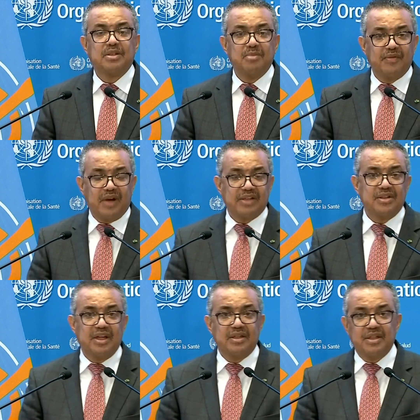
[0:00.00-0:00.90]
be
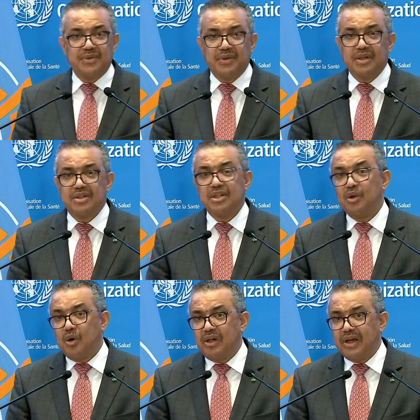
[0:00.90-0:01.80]
vaccinated first in
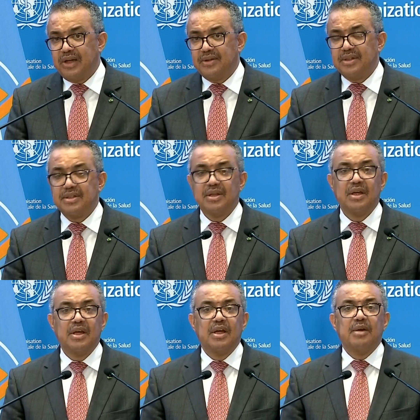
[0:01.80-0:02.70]
all countries
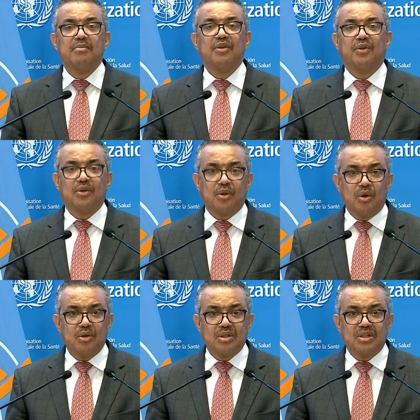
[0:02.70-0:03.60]
before
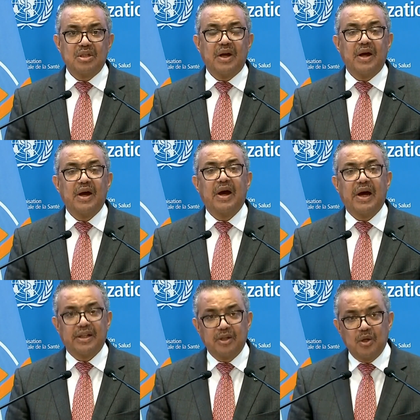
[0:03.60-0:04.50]
those
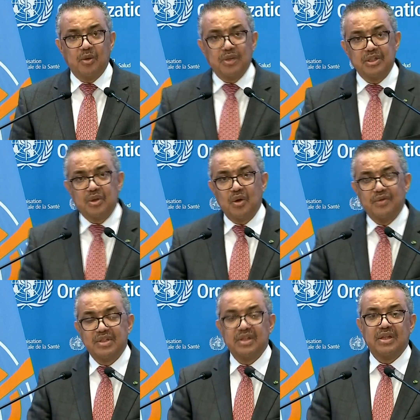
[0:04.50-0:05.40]
at low risk of
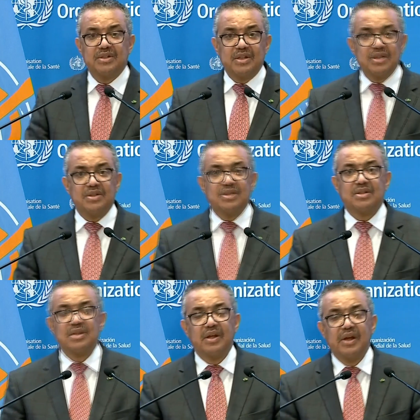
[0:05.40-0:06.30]
serious disease
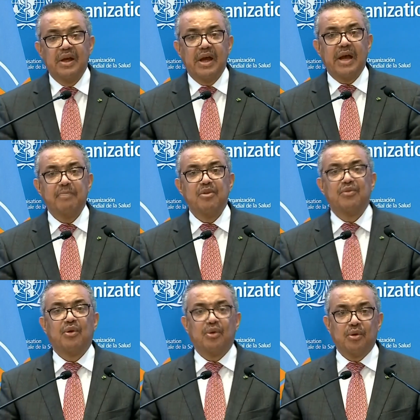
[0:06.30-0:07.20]
and
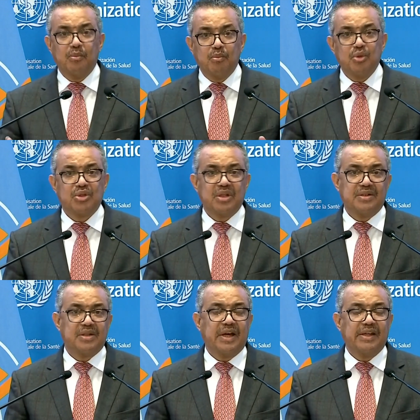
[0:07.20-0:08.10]
before
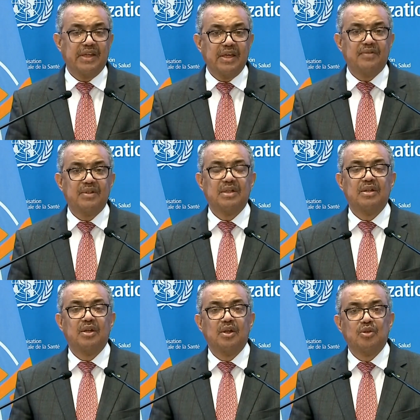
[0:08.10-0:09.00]
boosters are given
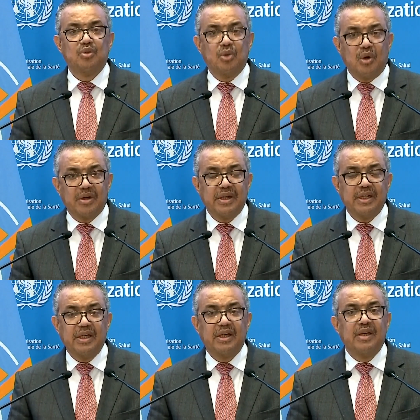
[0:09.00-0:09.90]
to
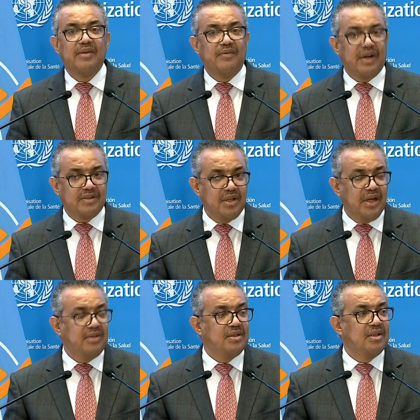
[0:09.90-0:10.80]
already
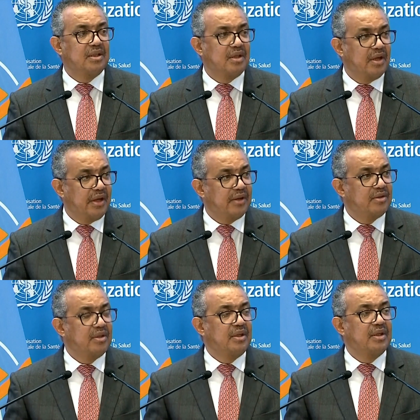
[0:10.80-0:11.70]
vaccinated
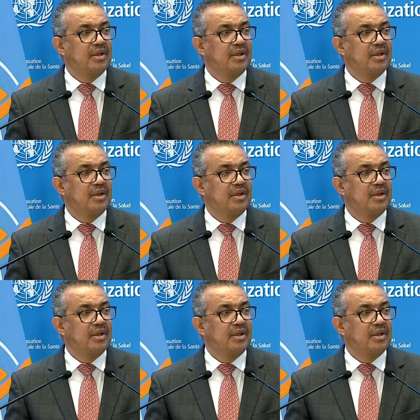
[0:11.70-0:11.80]
healthy